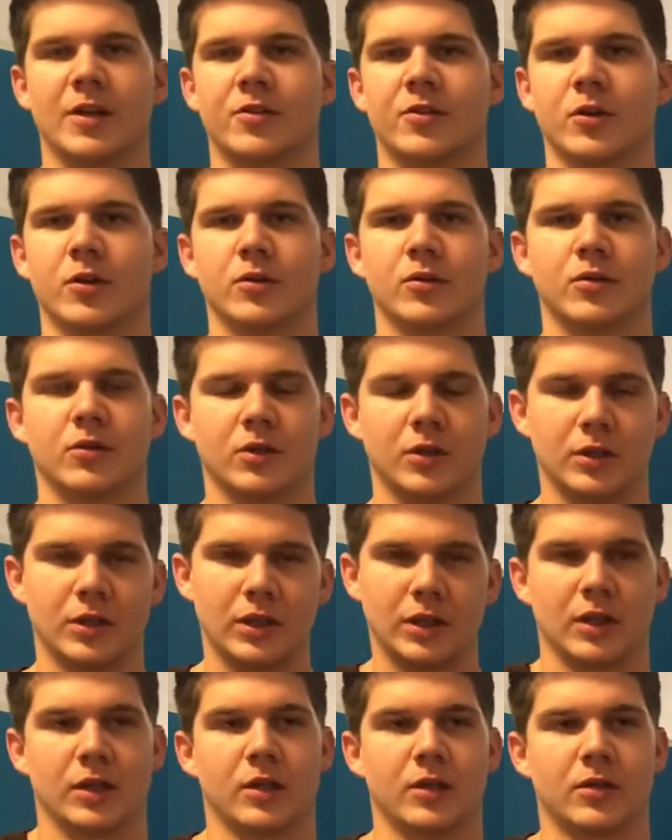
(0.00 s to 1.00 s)
Jones and
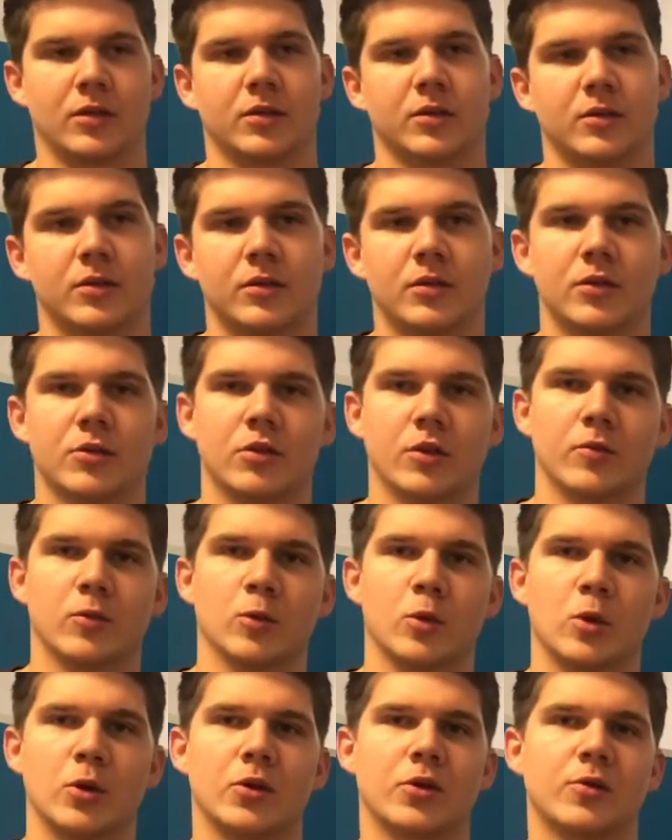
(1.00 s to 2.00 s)
Trevor
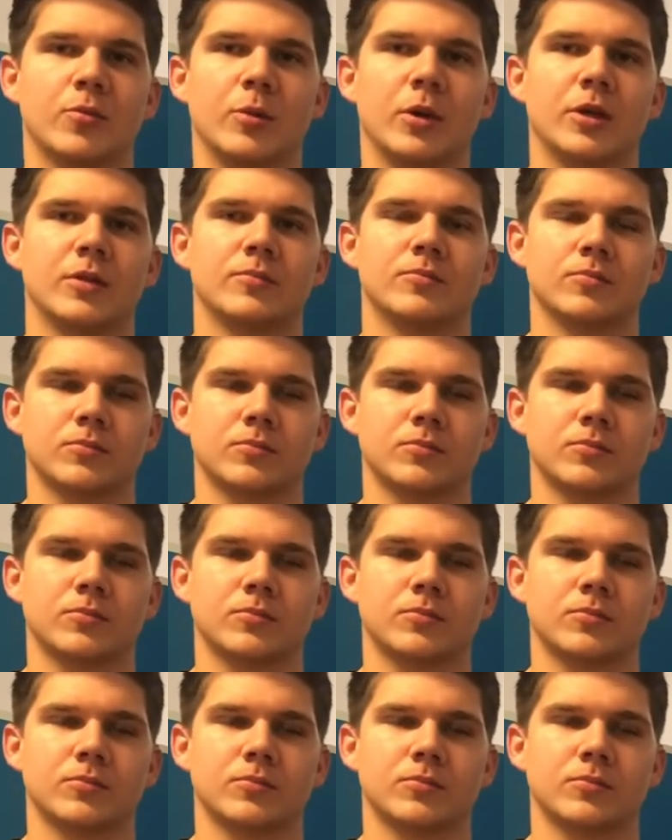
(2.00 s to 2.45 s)
Lawrence, but